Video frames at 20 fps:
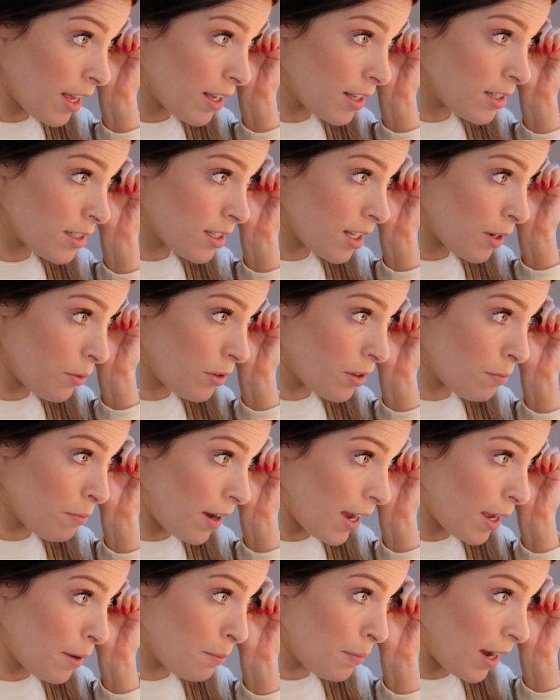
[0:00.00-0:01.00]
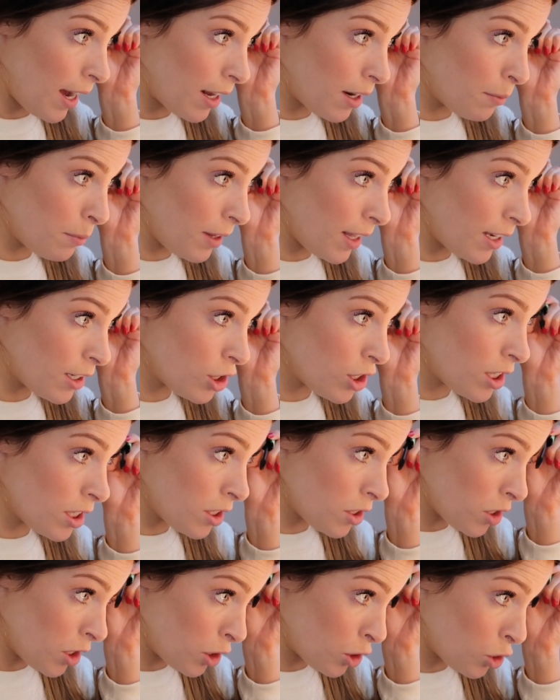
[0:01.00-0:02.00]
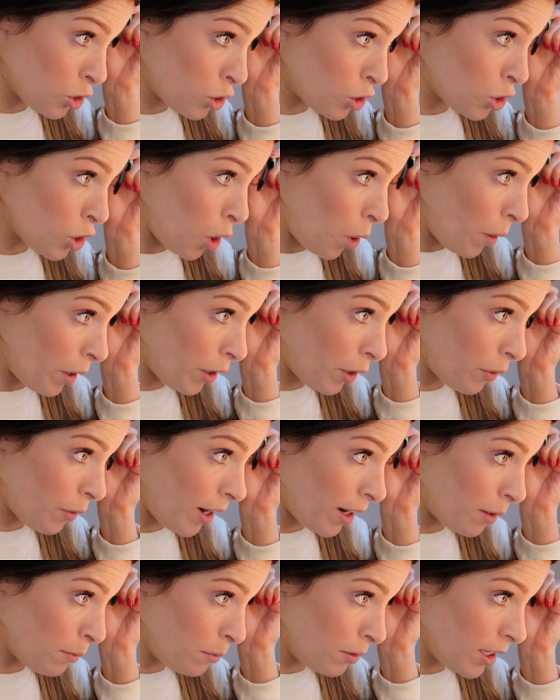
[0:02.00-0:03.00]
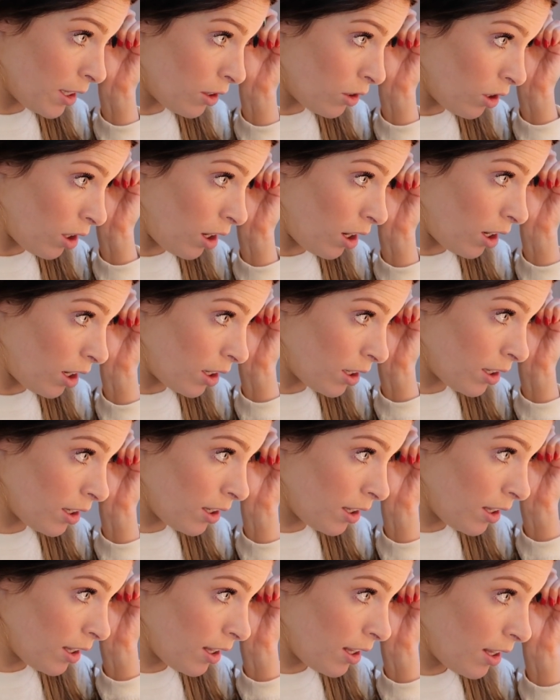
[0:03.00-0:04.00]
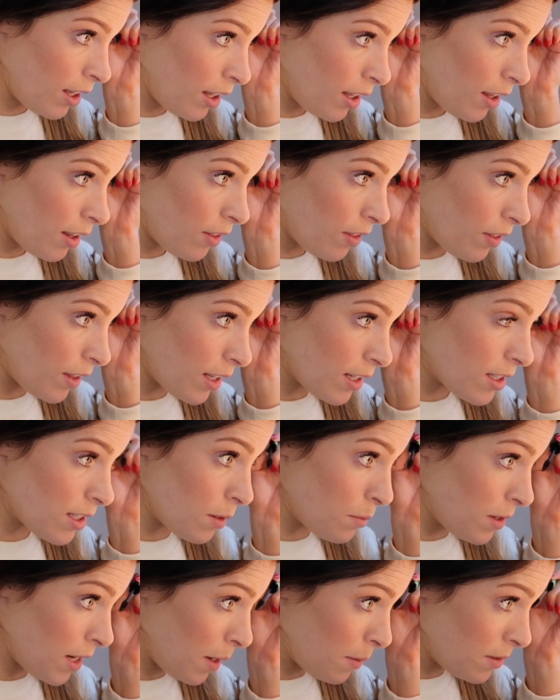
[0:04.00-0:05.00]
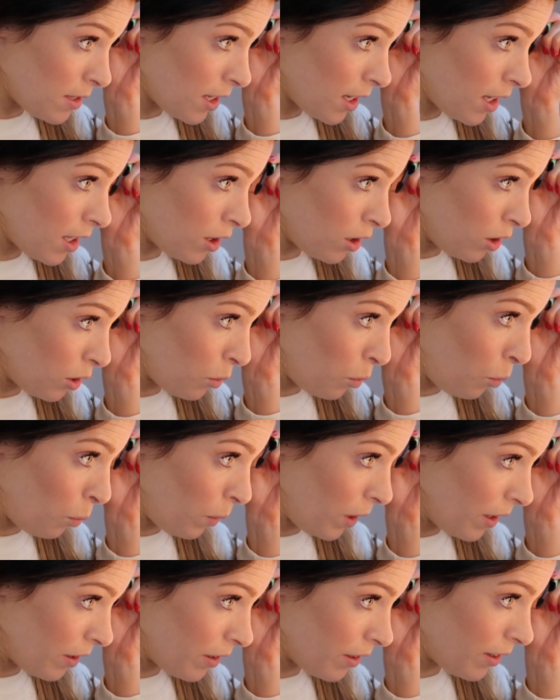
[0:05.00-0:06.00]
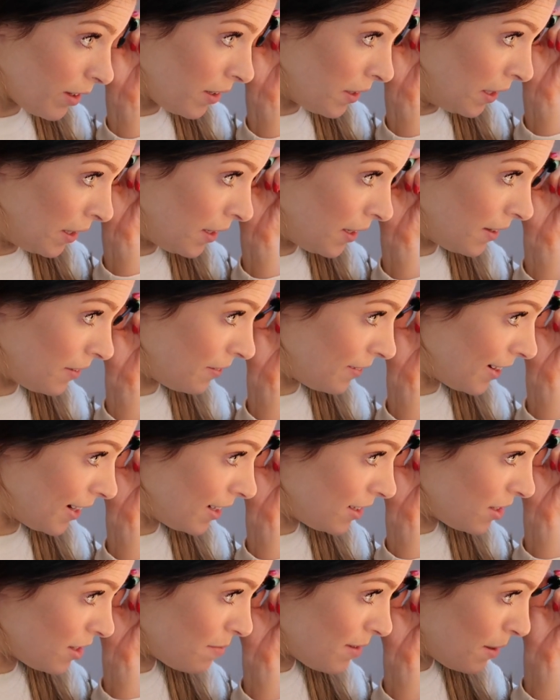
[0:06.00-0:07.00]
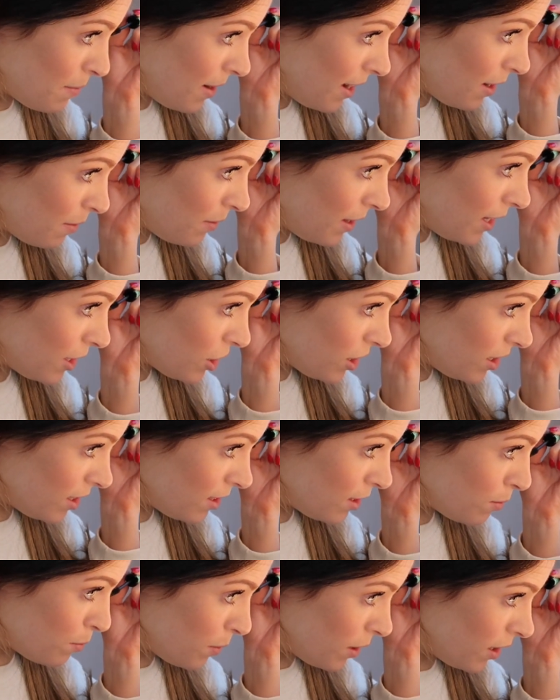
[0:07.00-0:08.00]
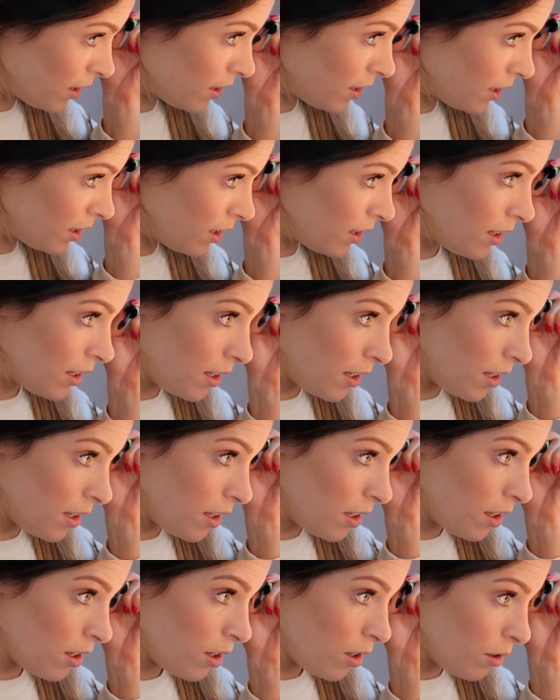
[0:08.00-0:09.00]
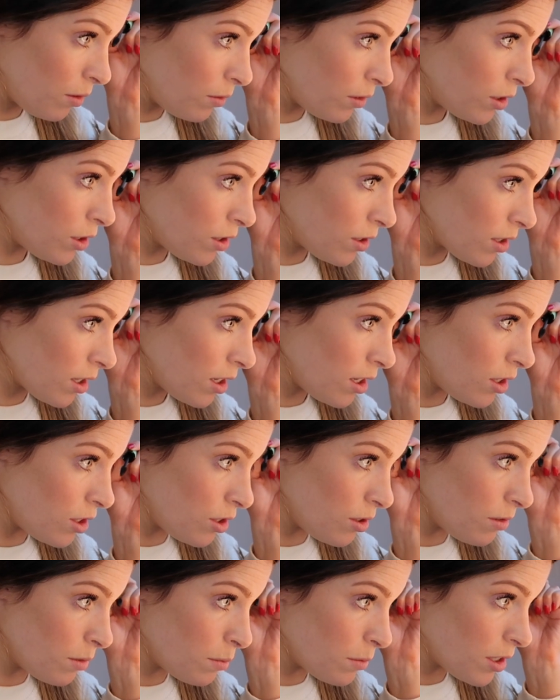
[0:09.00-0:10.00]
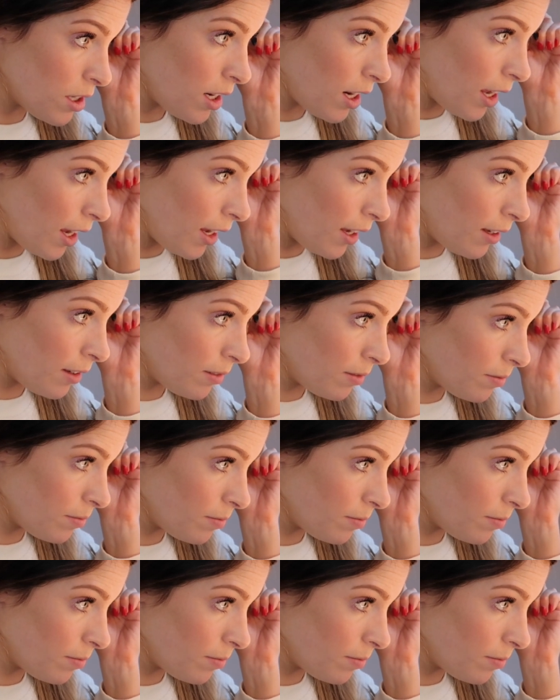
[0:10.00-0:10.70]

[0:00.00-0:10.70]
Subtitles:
is, like with my bottom lashes, they're so incredibly long that sometimes it can look weird when I do my bottom lashes, but we're just gonna do them today.